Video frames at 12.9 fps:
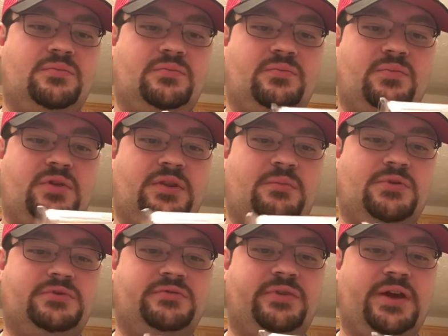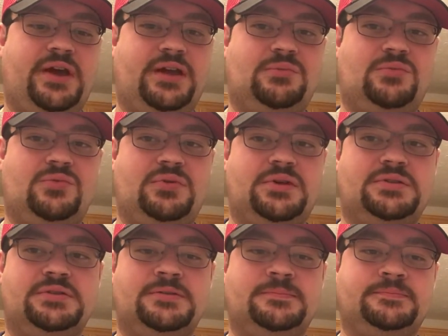one of the most valuable
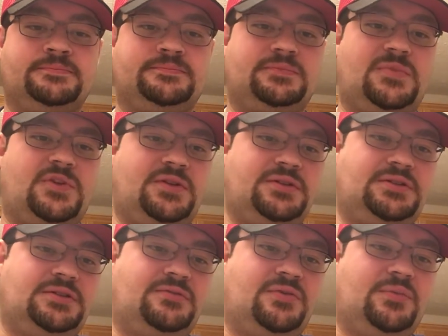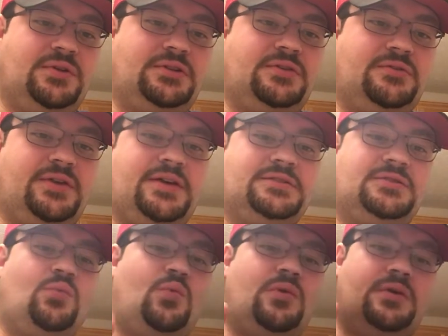ones. So this is from the
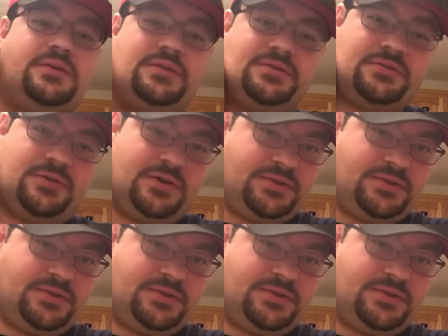2001, the Trunk